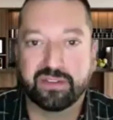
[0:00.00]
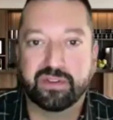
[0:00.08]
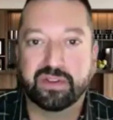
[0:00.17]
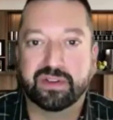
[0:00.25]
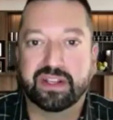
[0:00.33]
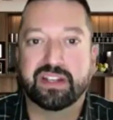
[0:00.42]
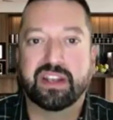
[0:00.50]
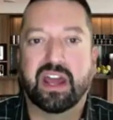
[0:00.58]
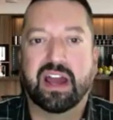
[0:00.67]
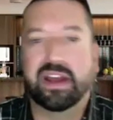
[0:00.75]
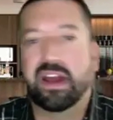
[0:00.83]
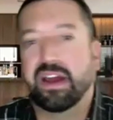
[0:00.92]
If you can
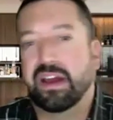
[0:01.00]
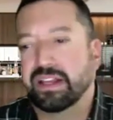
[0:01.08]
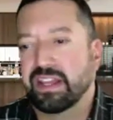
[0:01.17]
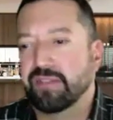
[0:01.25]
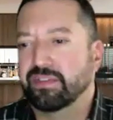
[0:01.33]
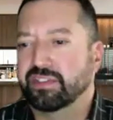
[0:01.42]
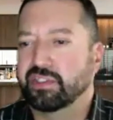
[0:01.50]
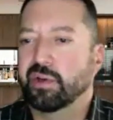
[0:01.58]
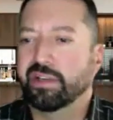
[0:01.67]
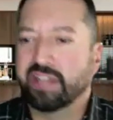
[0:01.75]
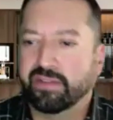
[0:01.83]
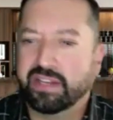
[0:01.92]
give us your
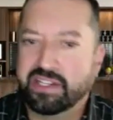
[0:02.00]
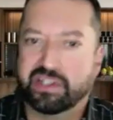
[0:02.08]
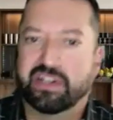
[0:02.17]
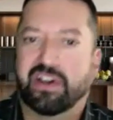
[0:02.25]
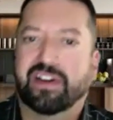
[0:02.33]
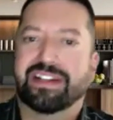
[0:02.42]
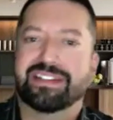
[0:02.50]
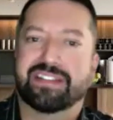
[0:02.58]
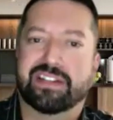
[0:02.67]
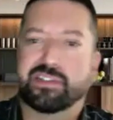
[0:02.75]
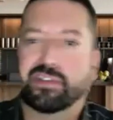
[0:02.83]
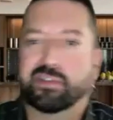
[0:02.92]
definition on
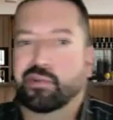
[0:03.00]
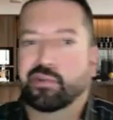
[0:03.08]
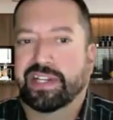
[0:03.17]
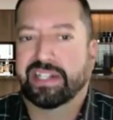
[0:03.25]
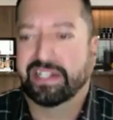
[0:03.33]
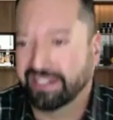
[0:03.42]
intentional training.